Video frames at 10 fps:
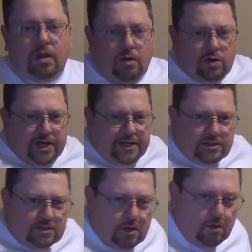Okay,
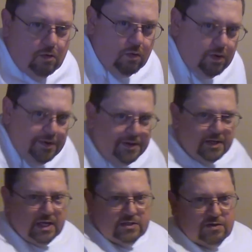so
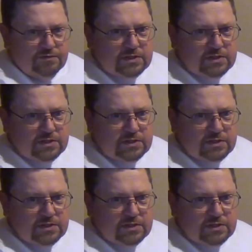as you've